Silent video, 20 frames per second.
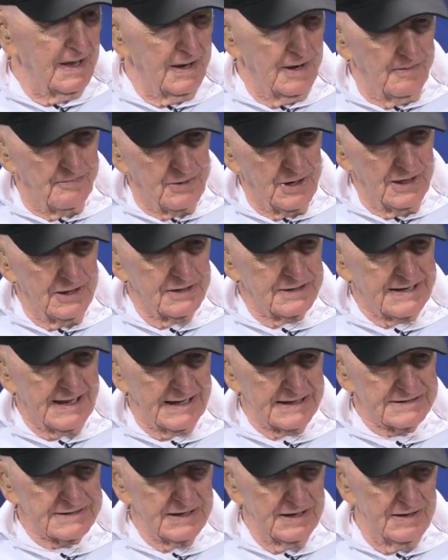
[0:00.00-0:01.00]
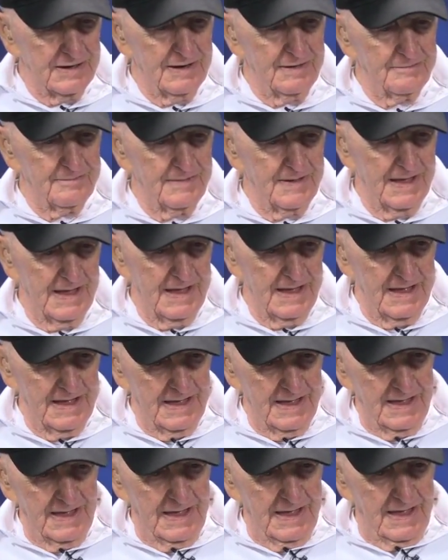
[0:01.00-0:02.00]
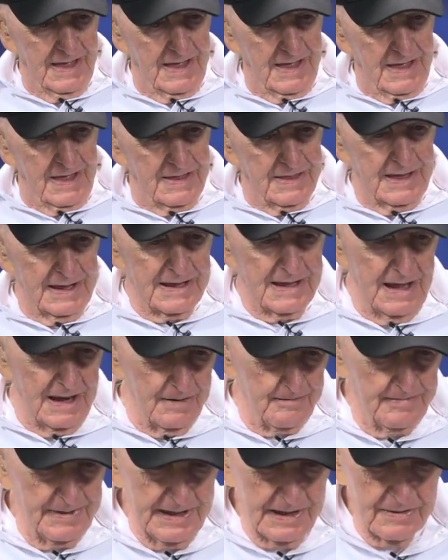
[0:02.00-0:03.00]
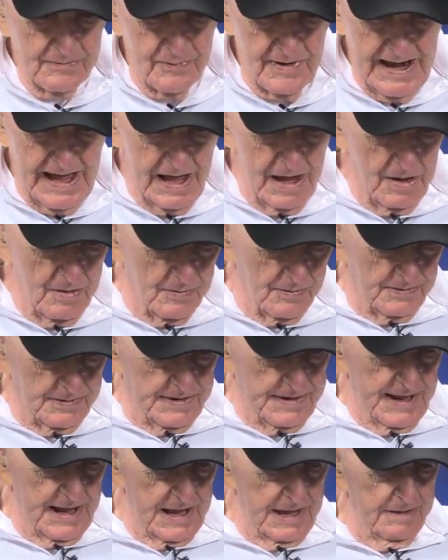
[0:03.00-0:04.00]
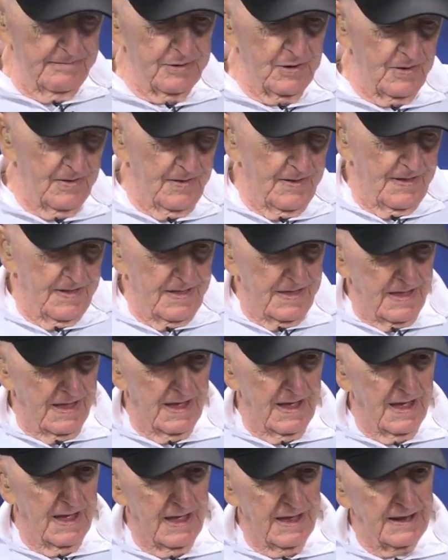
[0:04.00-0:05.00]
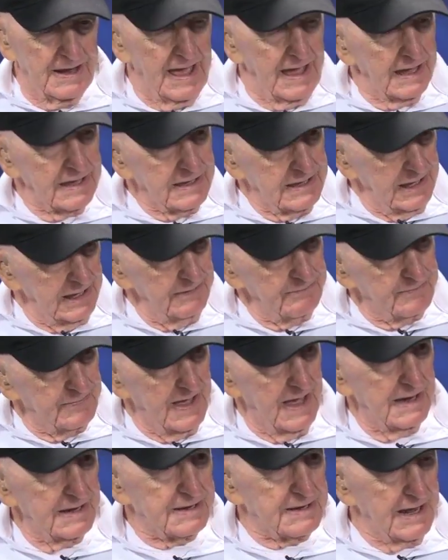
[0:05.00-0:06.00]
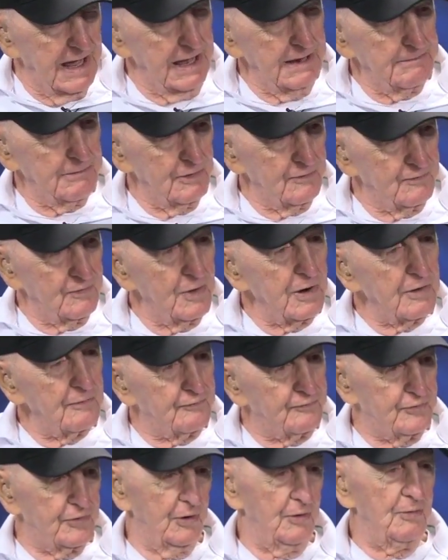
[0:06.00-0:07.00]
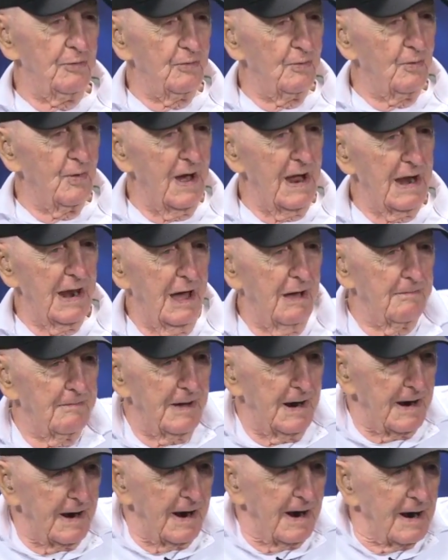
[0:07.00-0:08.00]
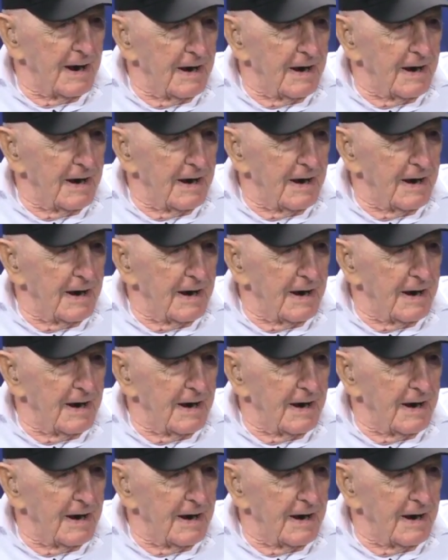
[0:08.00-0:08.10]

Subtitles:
Her brother takes care of. They got a big brown table, and they keep that table full of fruit while I'm there.